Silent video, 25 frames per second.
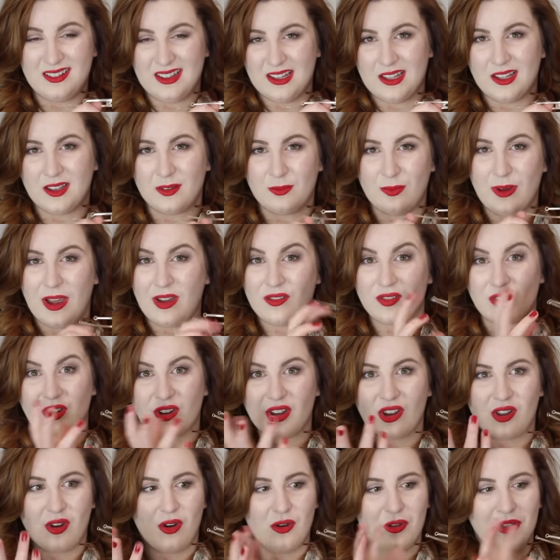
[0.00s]
like whatever
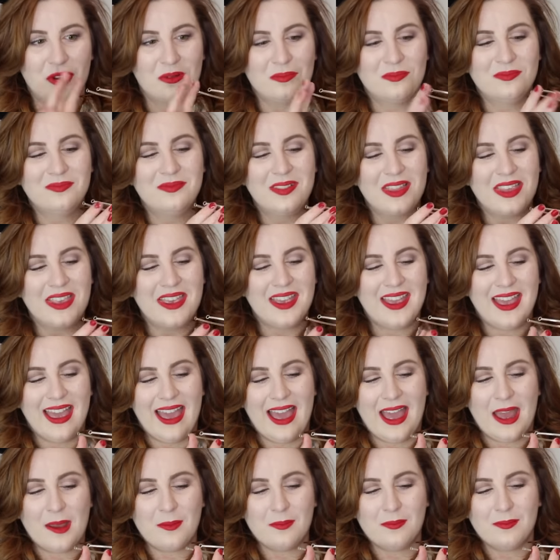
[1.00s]
you call them,
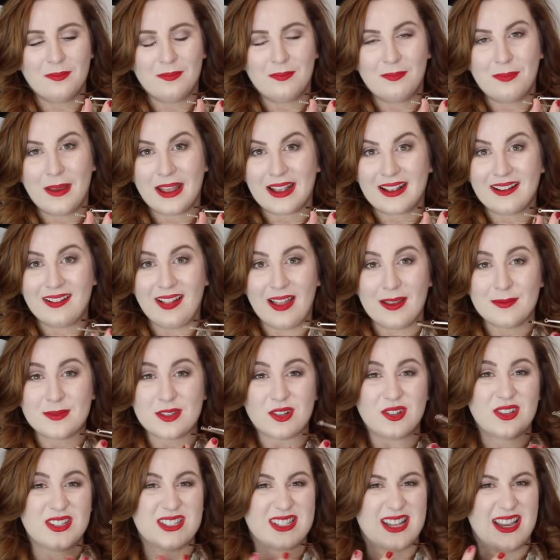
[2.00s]
um, big
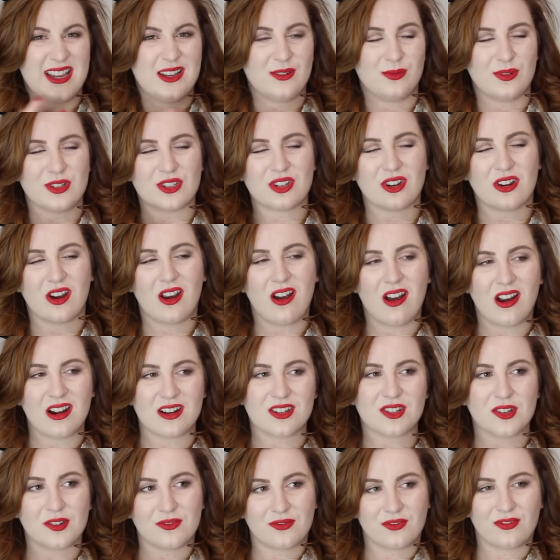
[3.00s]
clips on the side, which are
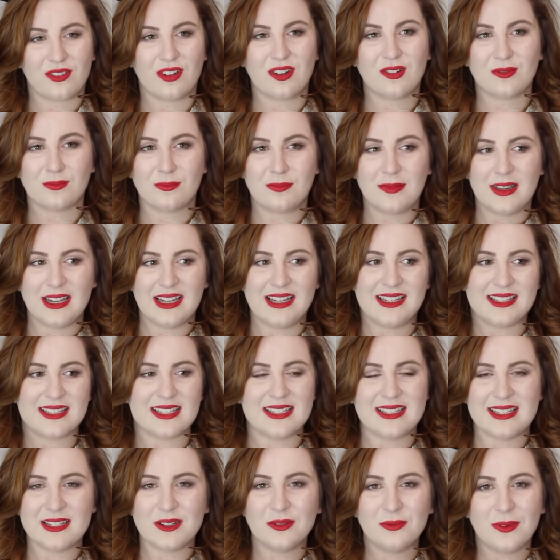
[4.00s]
harder for me
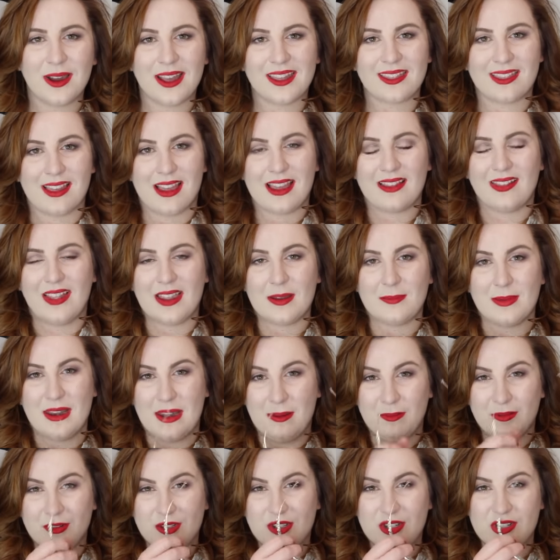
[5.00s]
to deal with. I like
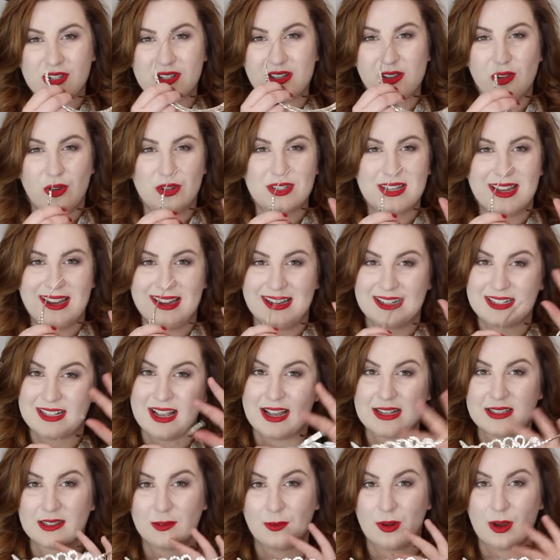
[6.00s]
being able to just slot it in
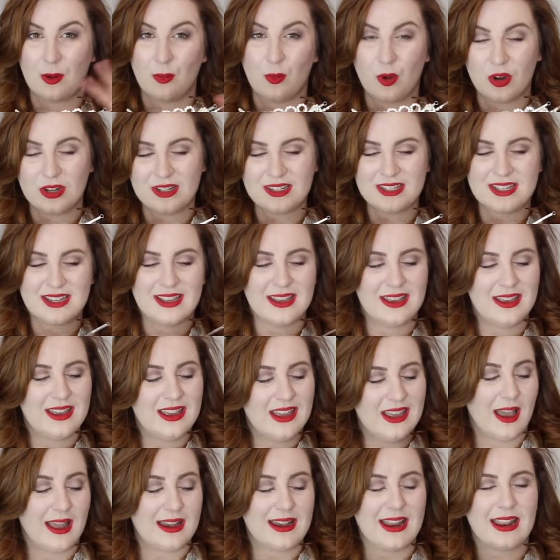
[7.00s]
exactly where I want
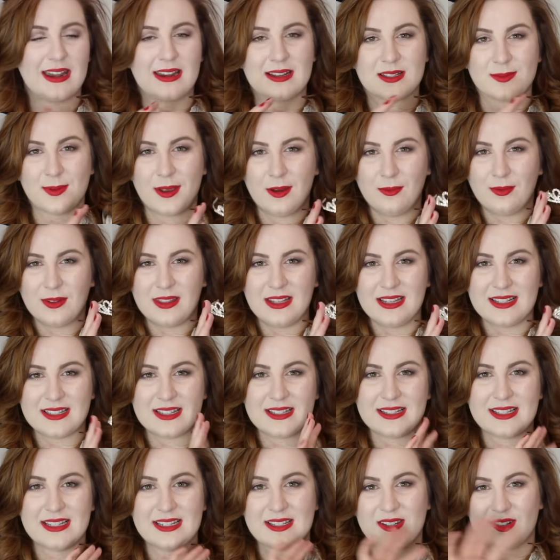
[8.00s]
it. And then as well with
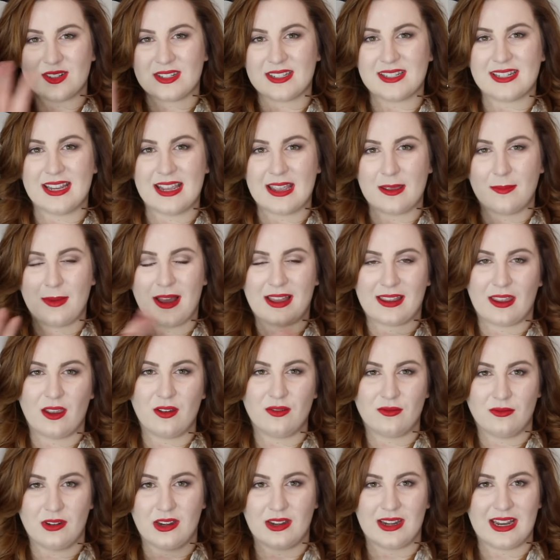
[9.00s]
these, it's easier to take it back
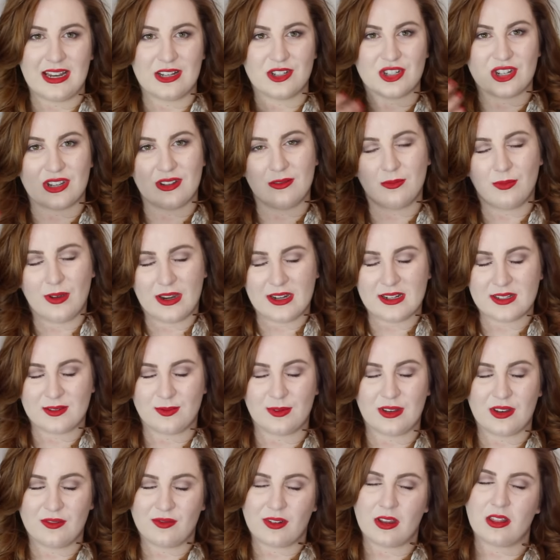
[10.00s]
out and rearrange it,
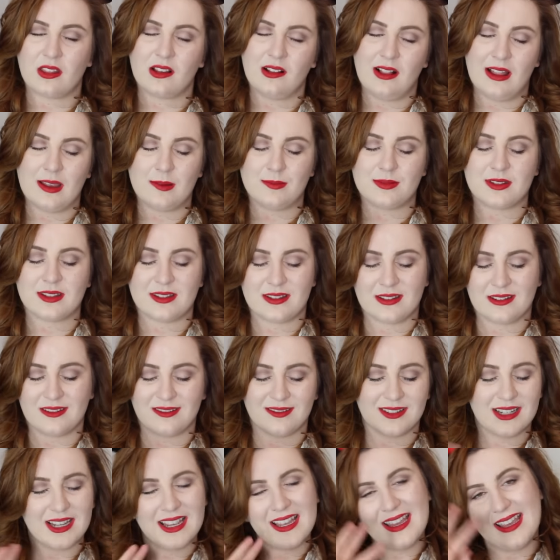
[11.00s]
whereas when you've got the clips
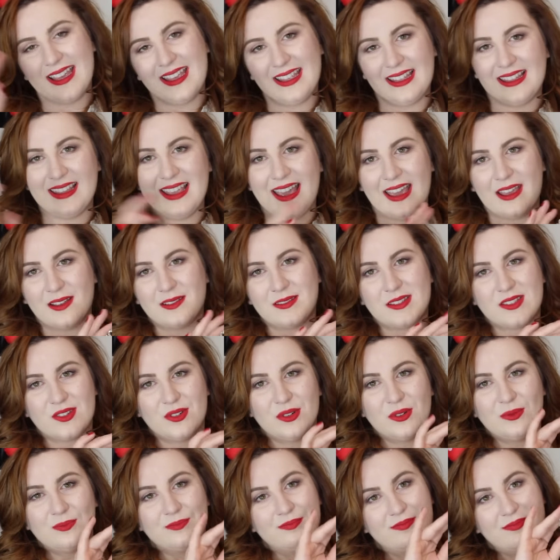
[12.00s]
and yeah,
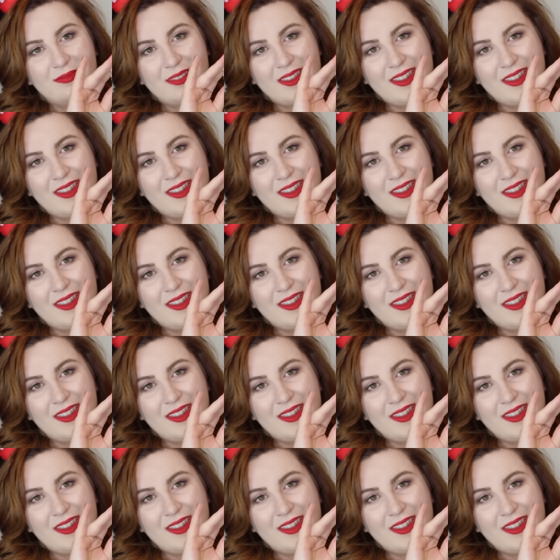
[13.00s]
so